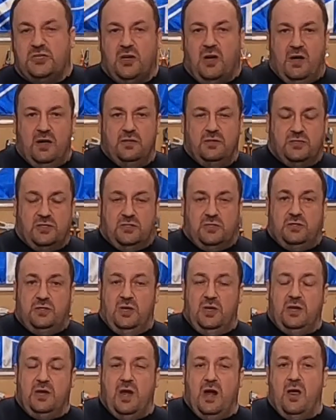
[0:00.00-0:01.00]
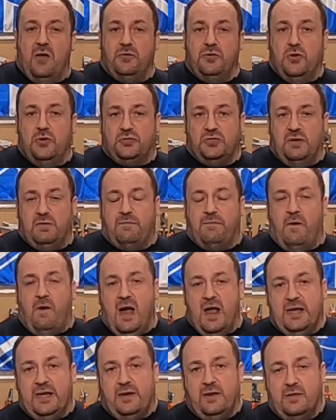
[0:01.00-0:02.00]
try to you know usually
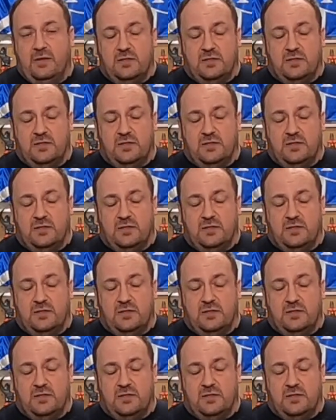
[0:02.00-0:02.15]
find